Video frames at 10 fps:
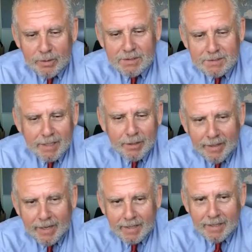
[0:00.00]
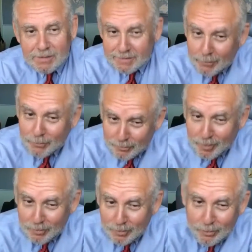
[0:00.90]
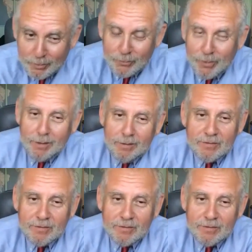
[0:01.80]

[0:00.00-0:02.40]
to settle that case. That was memorable as well.